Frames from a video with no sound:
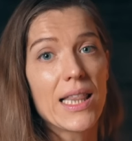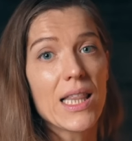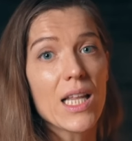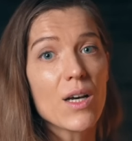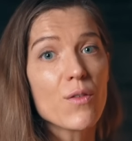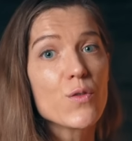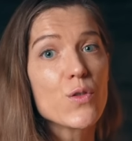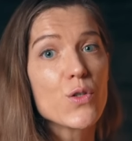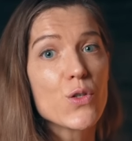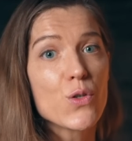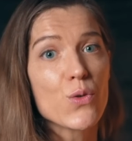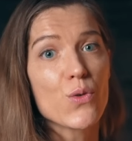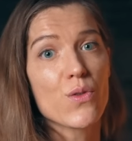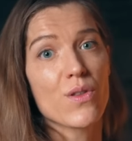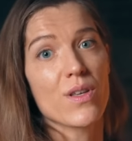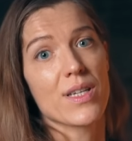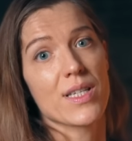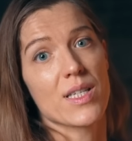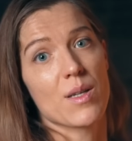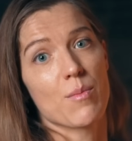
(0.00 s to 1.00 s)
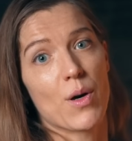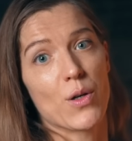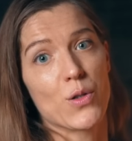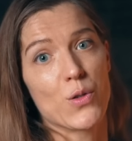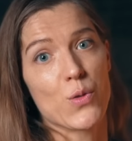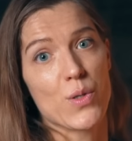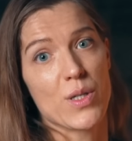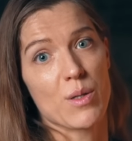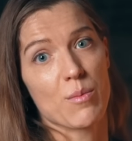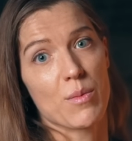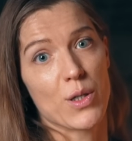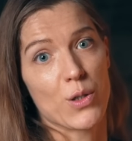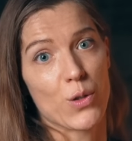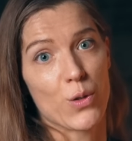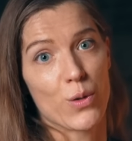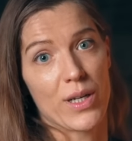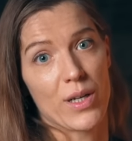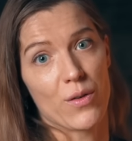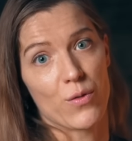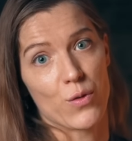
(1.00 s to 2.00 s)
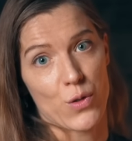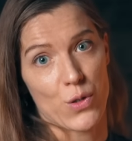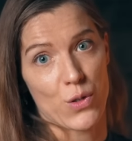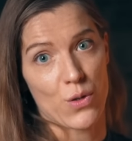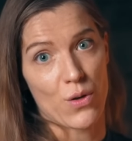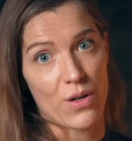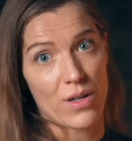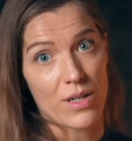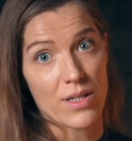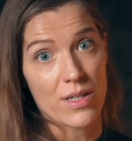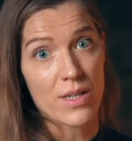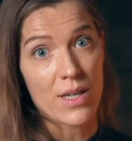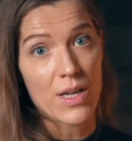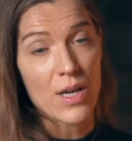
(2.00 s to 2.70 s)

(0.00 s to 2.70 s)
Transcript: love 2 things about using Magnolia for saunas.